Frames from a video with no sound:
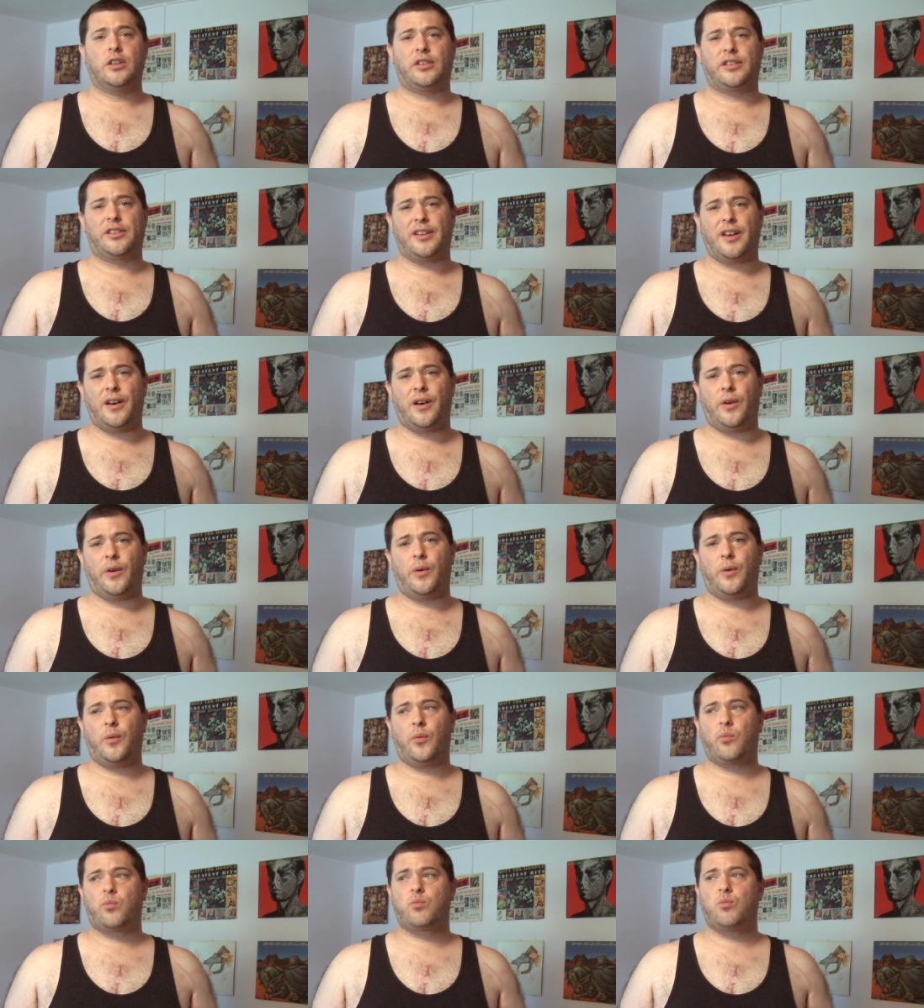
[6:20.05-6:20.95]

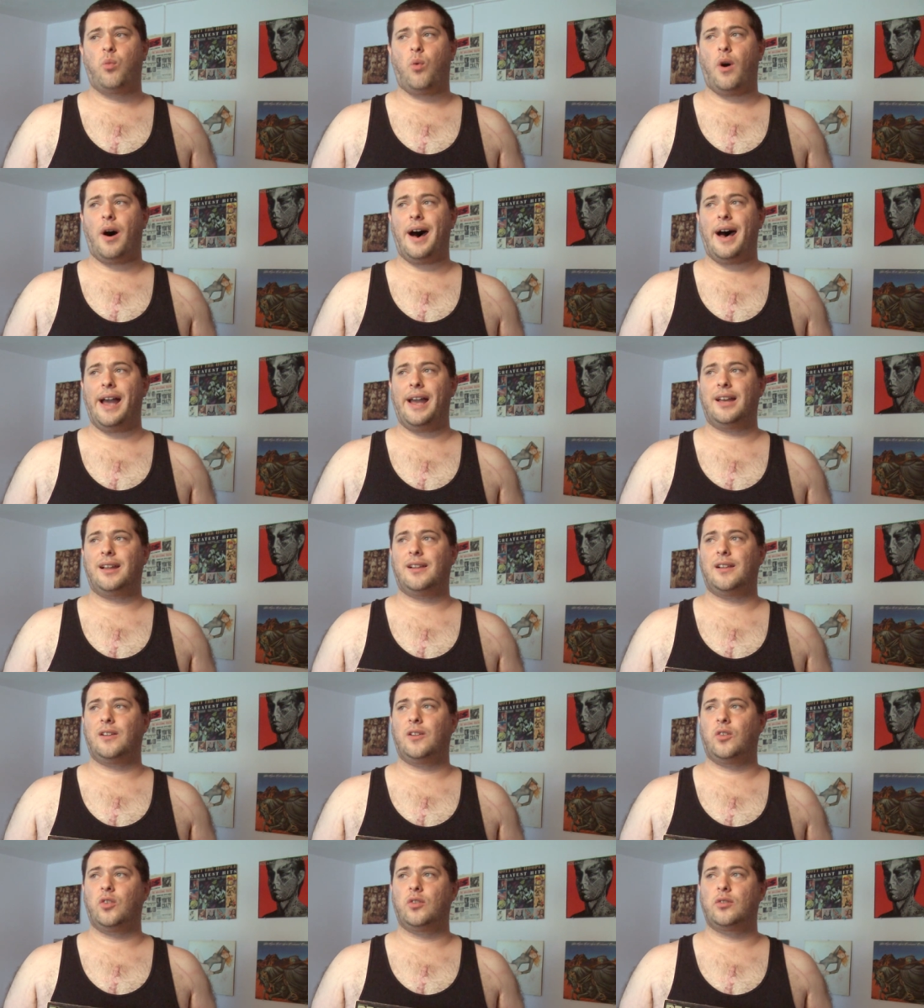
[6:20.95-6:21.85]
So
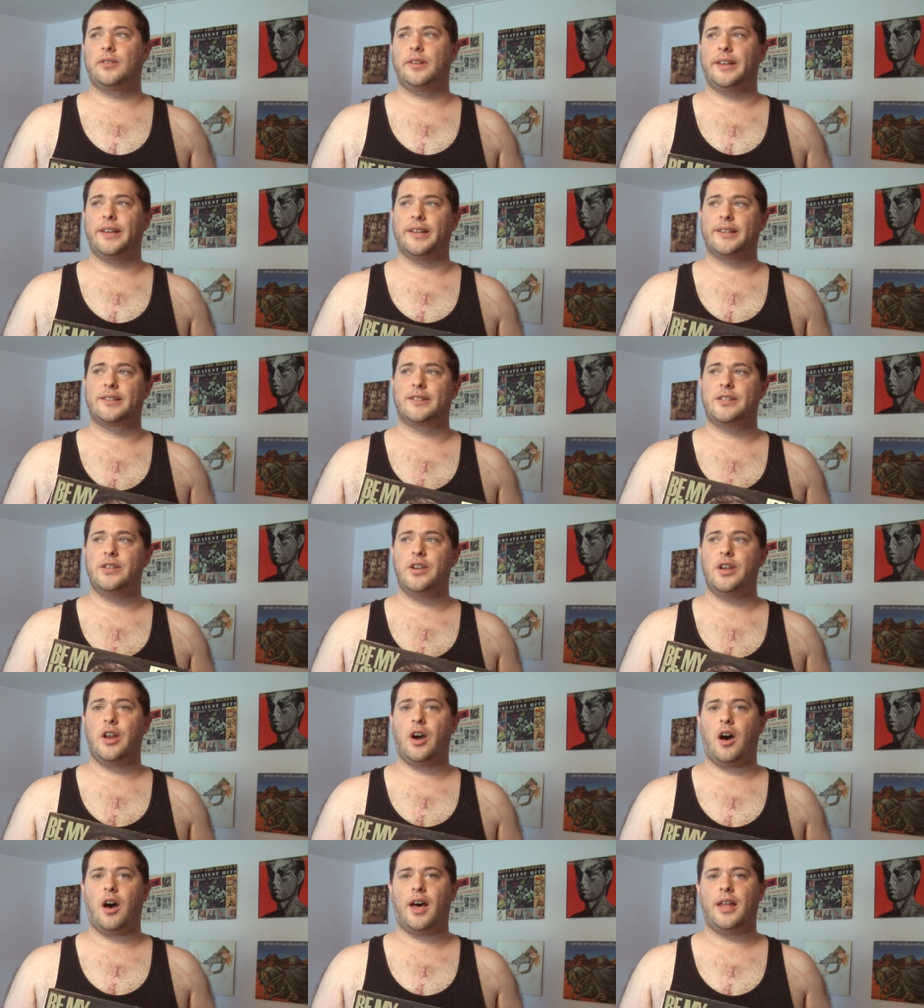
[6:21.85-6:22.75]
while it's
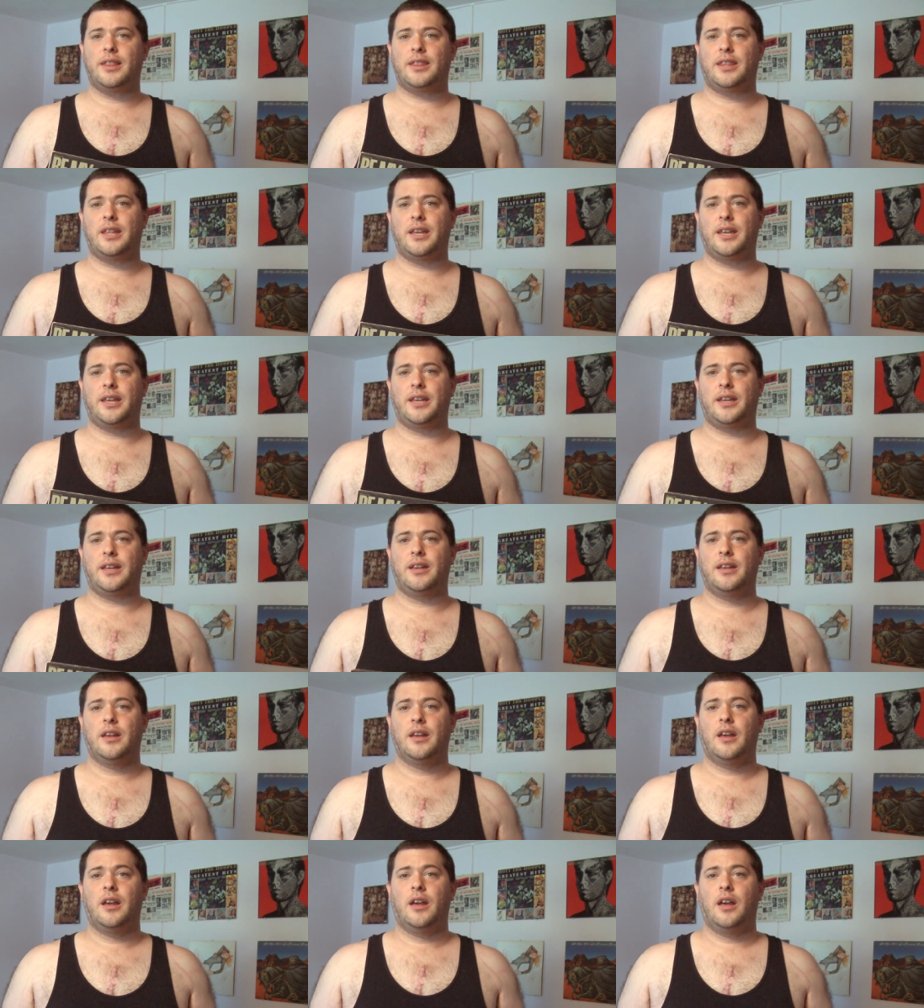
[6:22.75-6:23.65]
not the
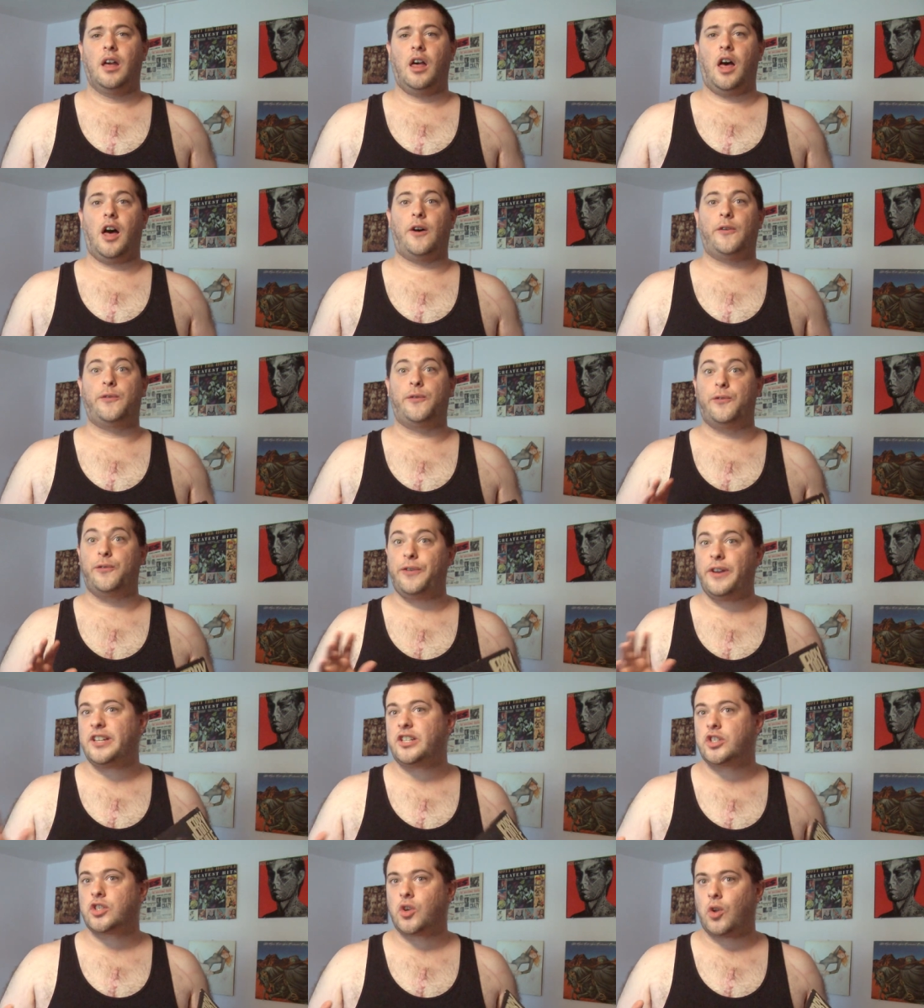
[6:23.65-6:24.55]

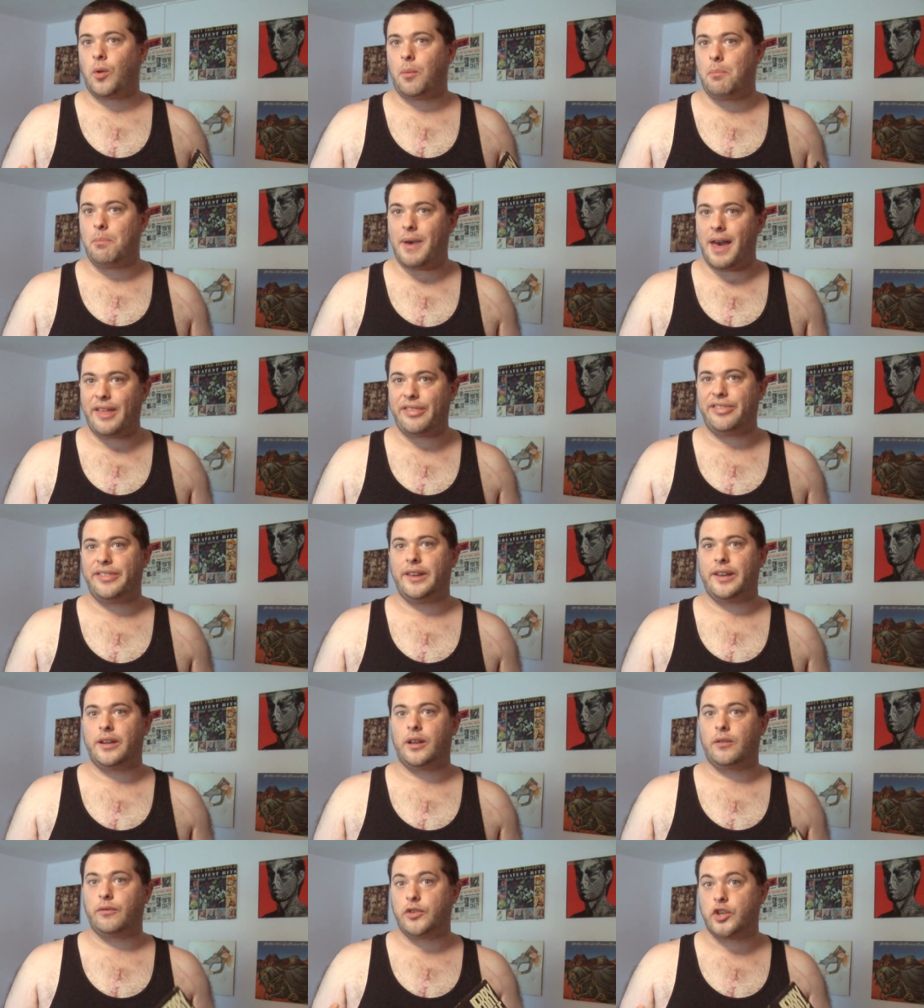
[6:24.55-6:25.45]
official
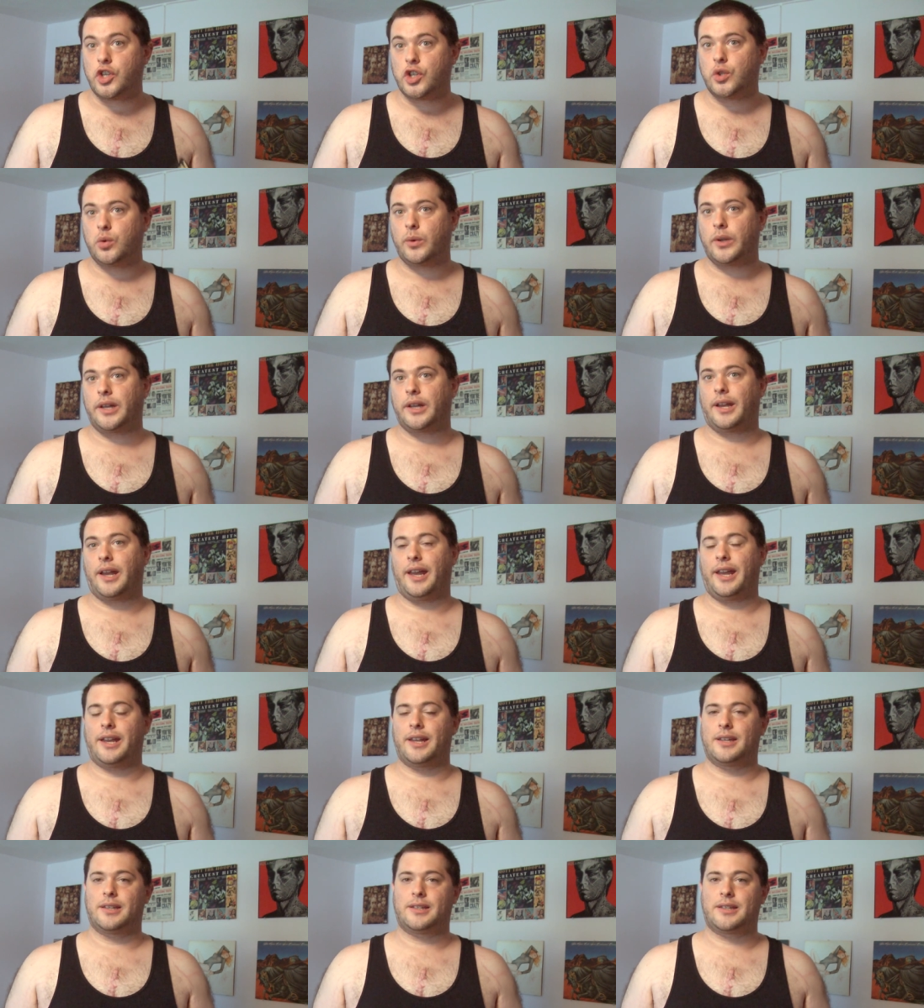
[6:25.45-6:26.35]
method of doing
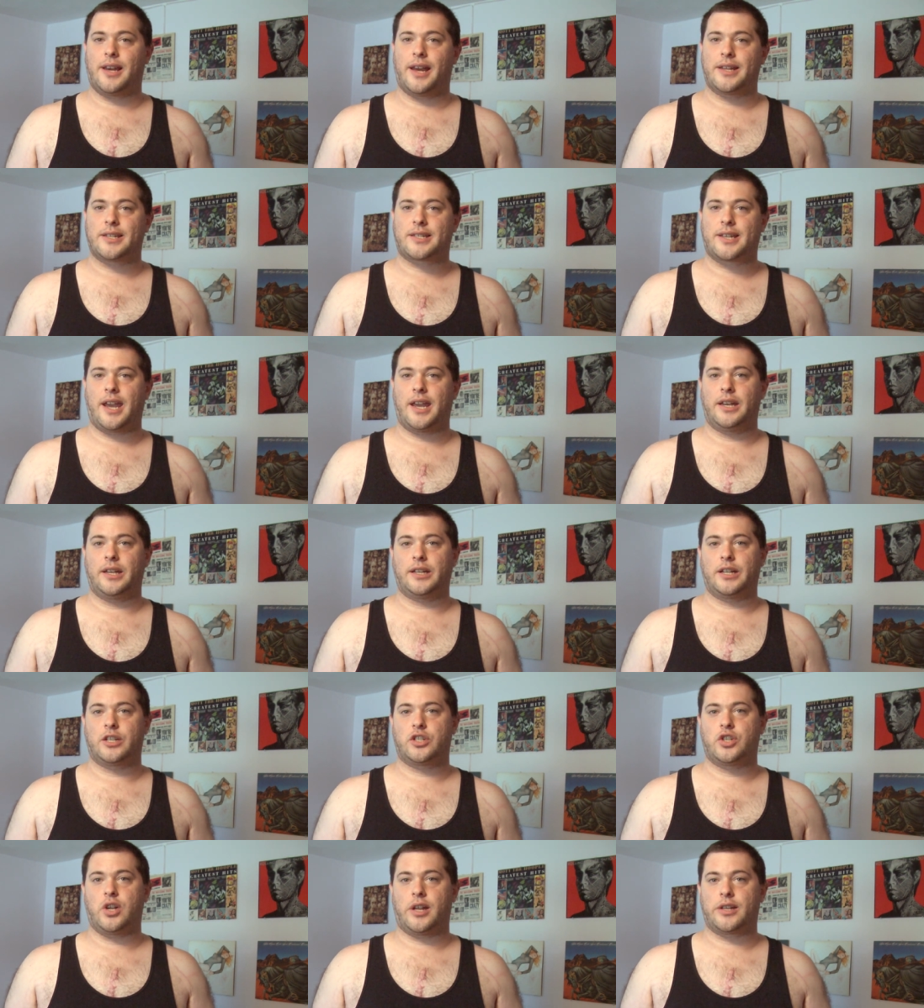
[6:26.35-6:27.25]
anti-skating
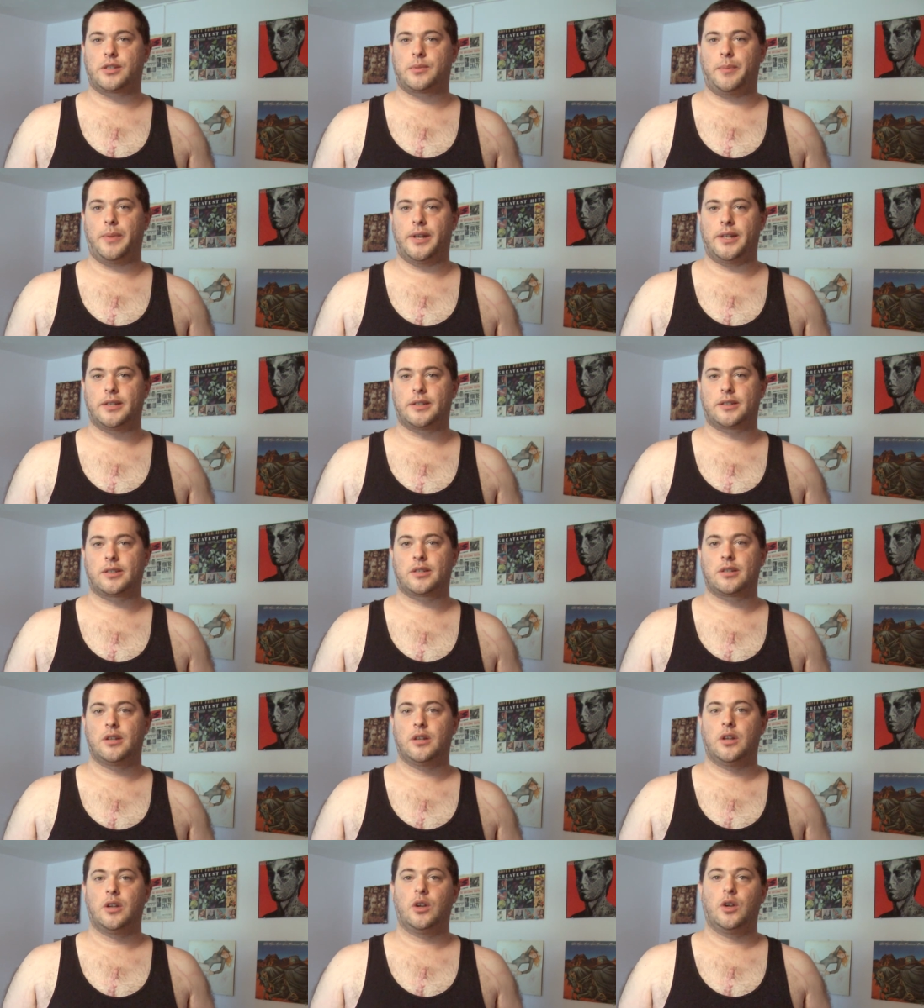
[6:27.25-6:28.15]
adjustments,